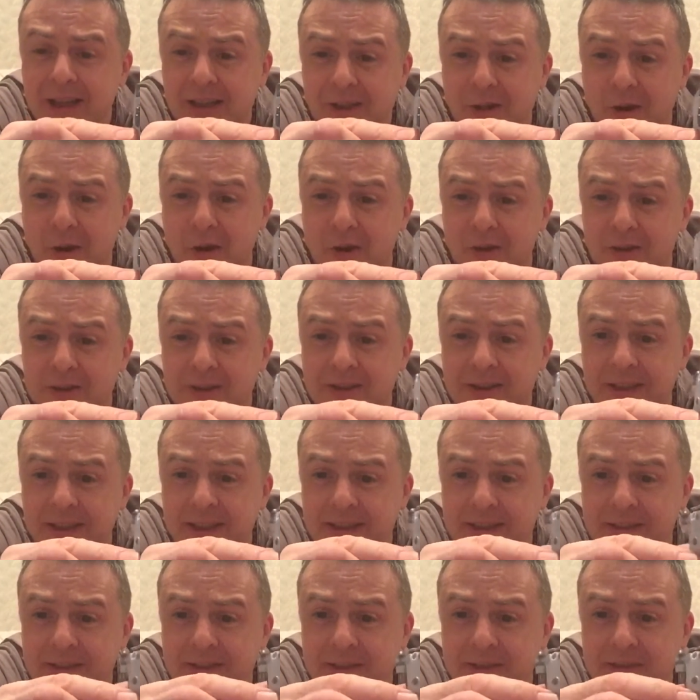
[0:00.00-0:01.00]
caused
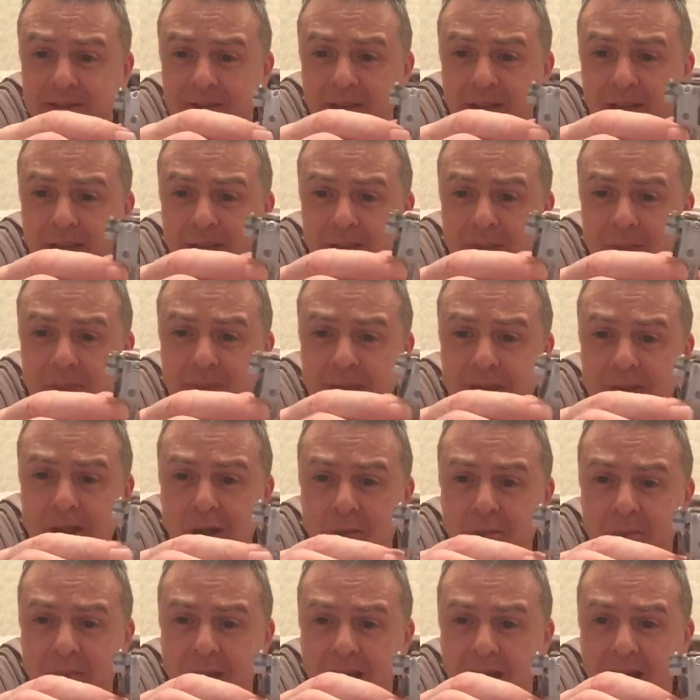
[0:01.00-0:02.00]
it to um,
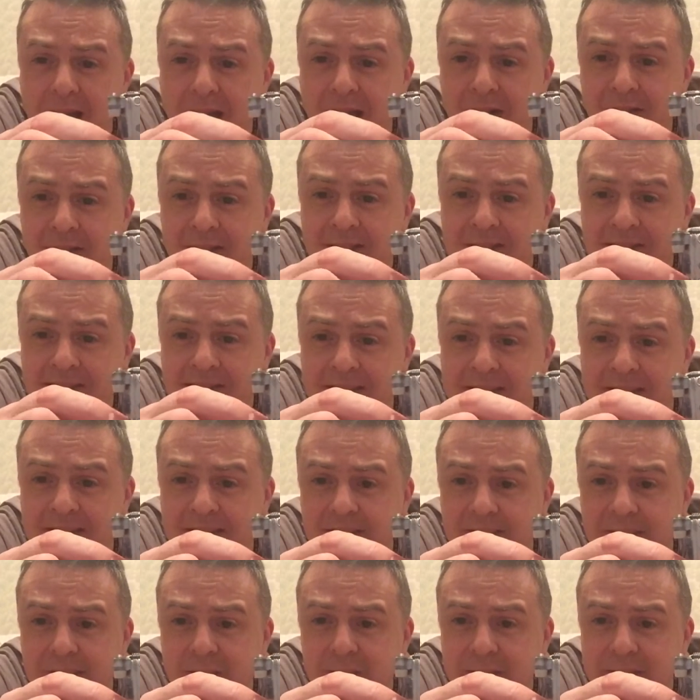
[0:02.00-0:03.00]
become the arid
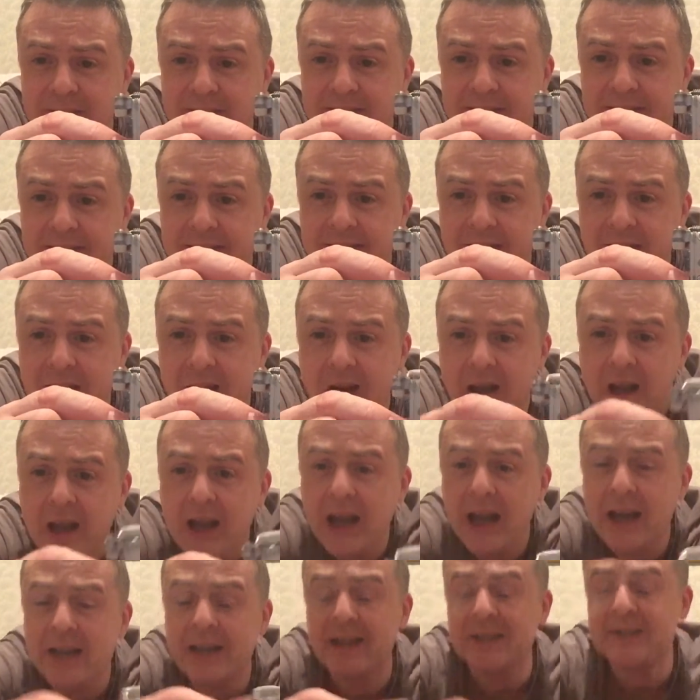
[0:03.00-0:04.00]
desert that we see now.
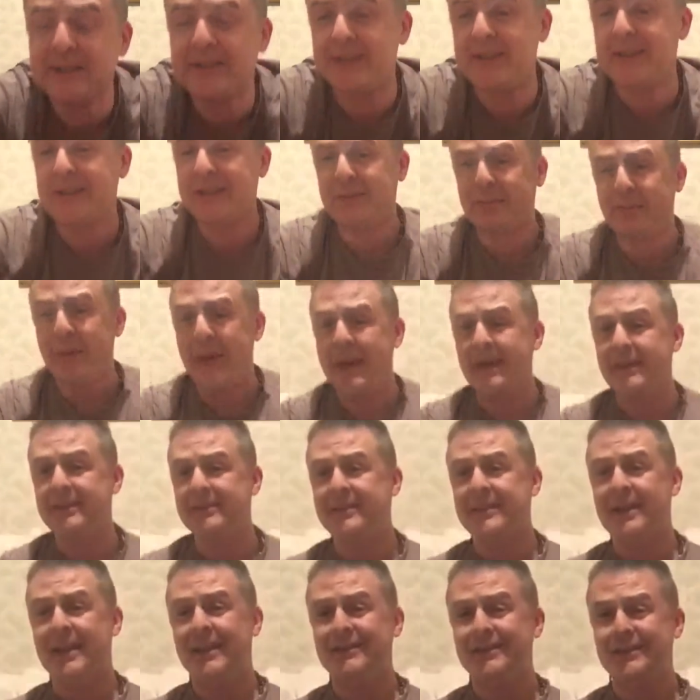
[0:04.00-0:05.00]
And I
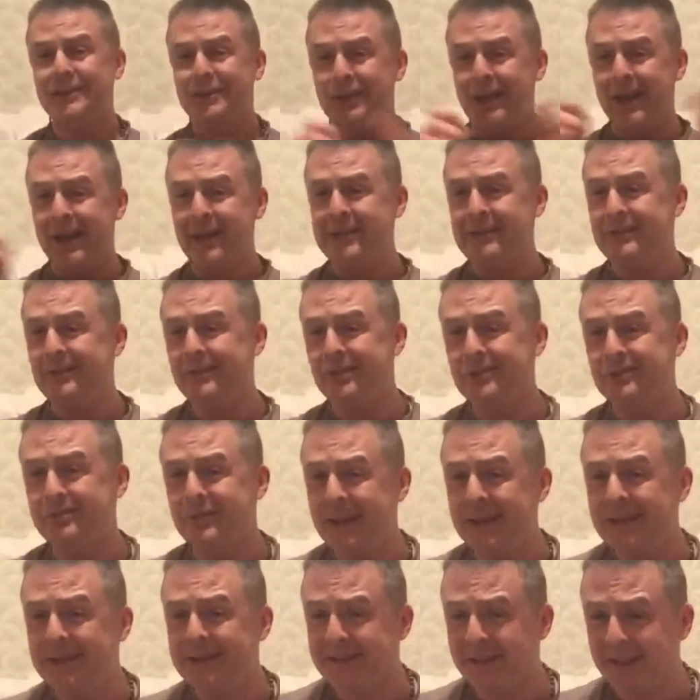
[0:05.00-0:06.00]
suspect that giant
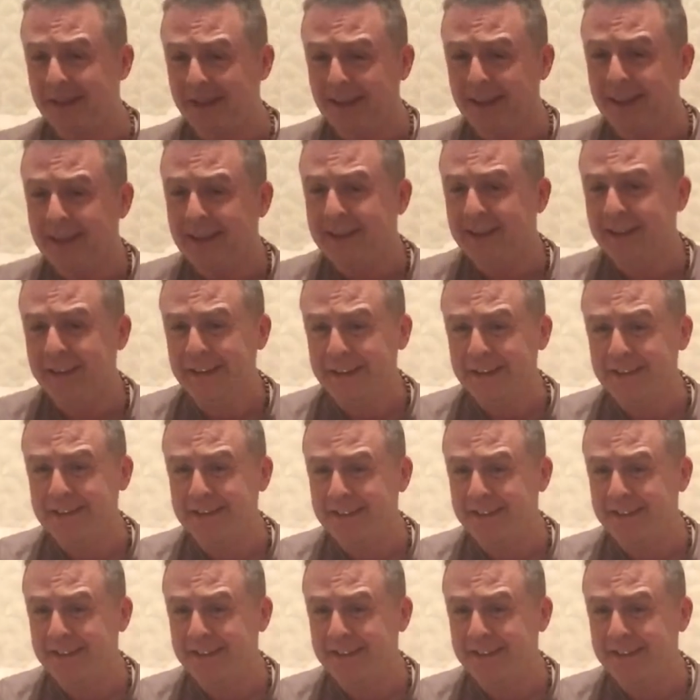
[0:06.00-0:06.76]
crater that you